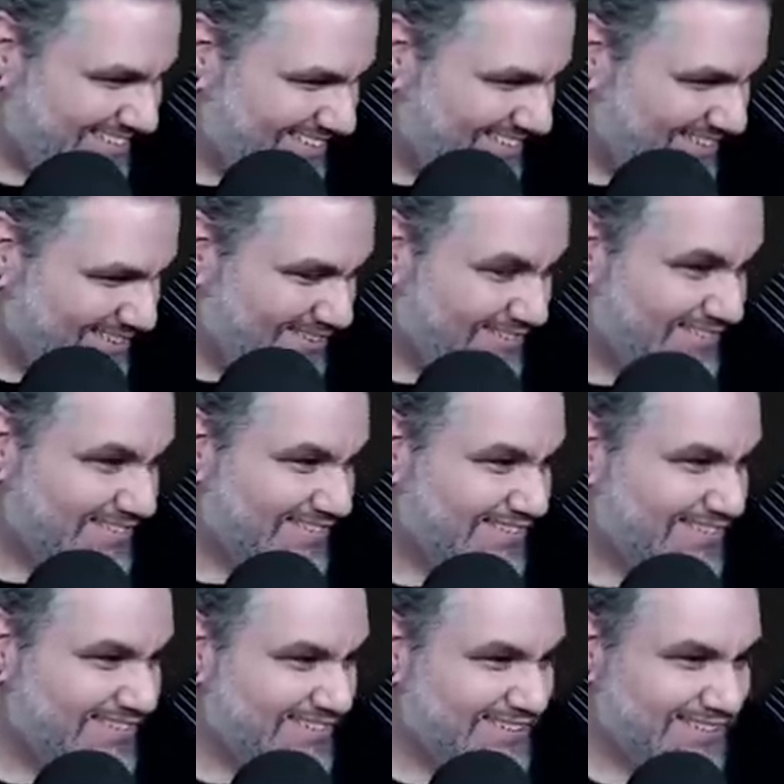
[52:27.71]
Some people live a
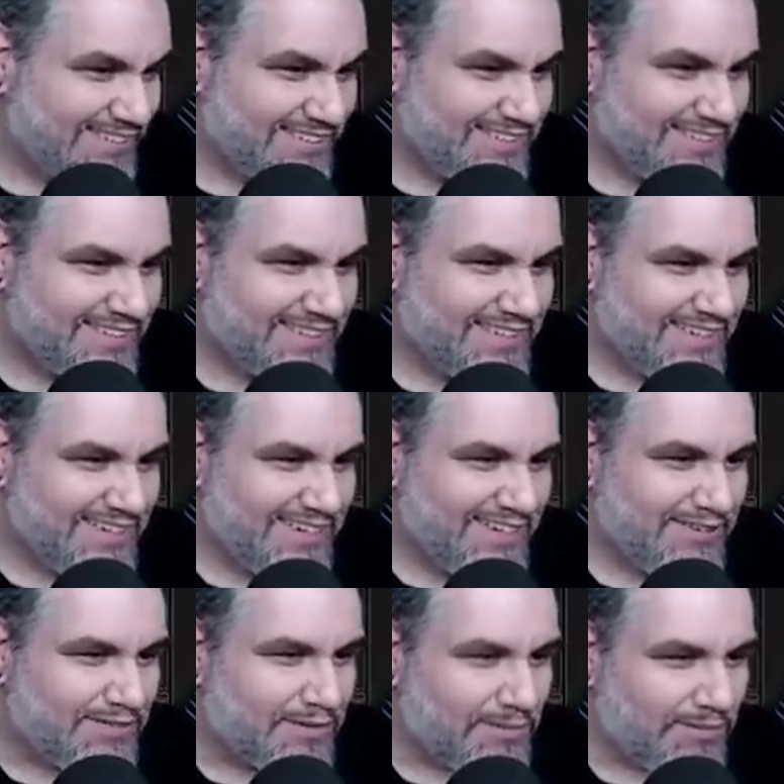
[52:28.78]
lifetime.
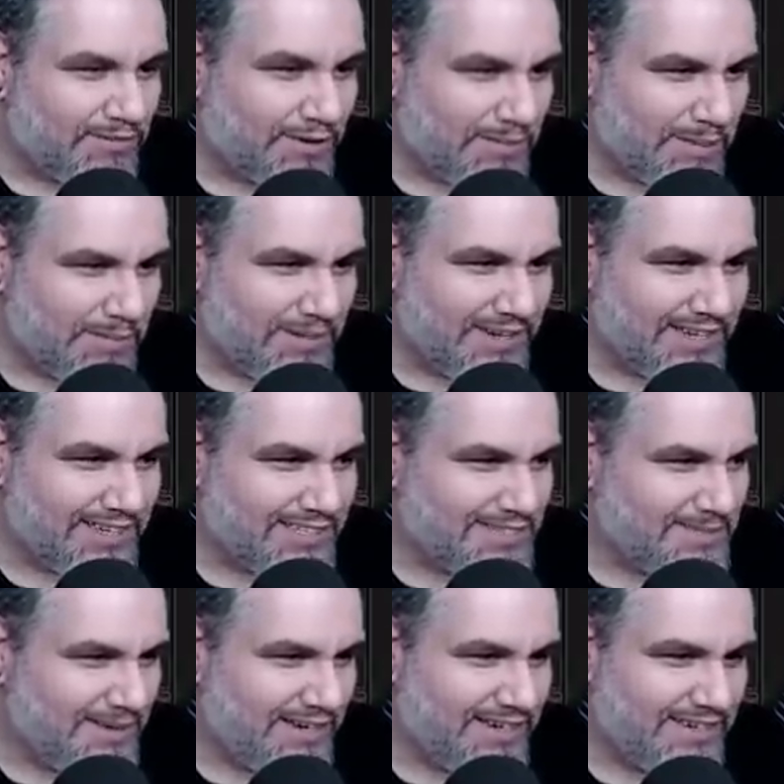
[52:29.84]
For a moment like
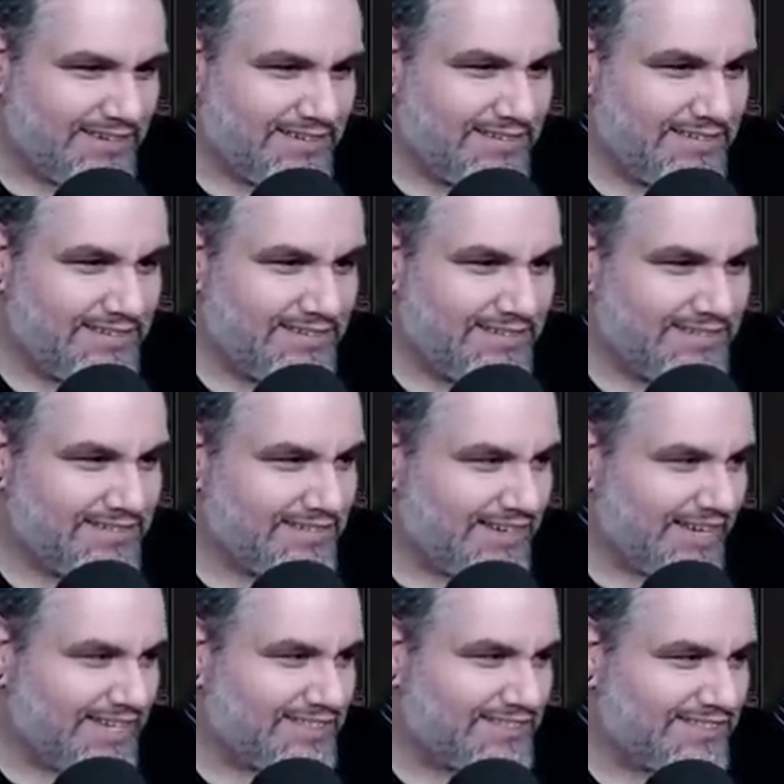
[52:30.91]
this, you mean? Yeah.
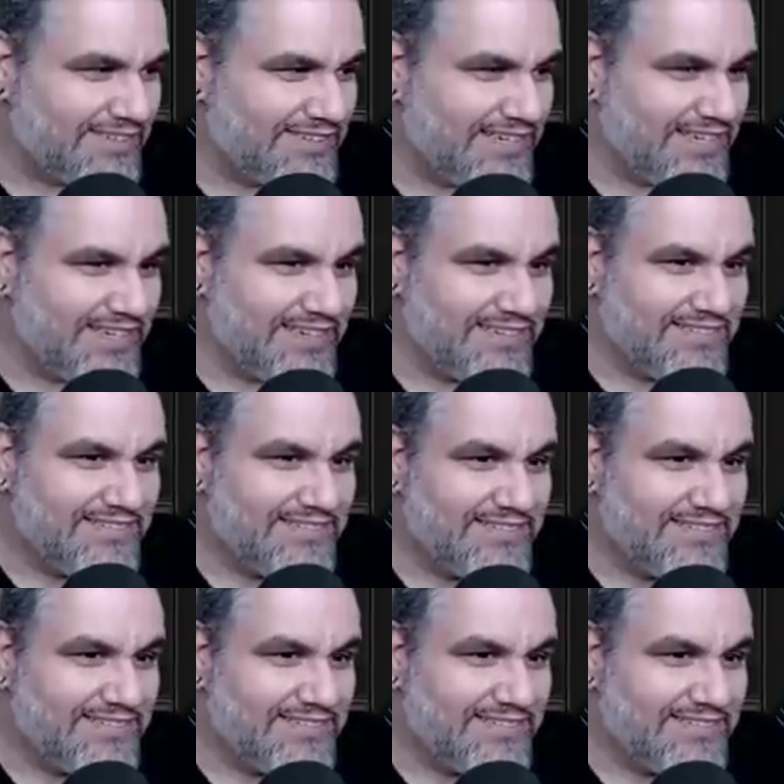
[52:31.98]
Yeah, that's true. They do.